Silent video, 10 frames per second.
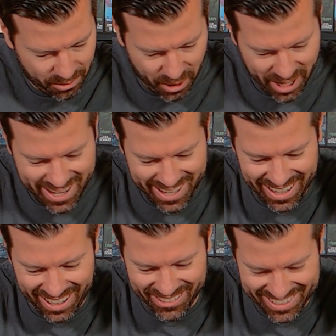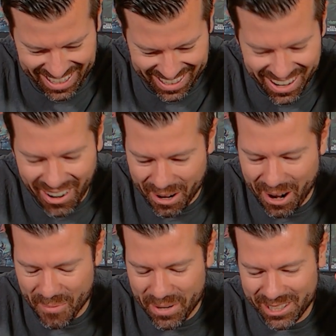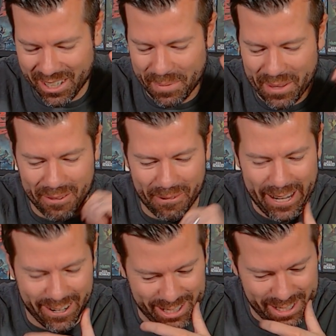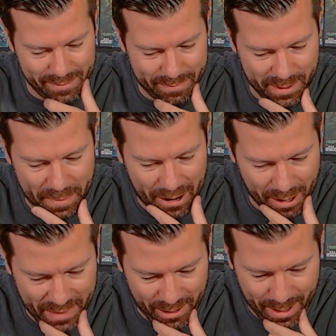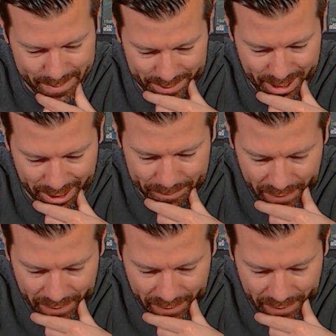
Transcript: worried that I was not. No, I'm pretty sure I spent the 3 energy to power up that weapon. Okay.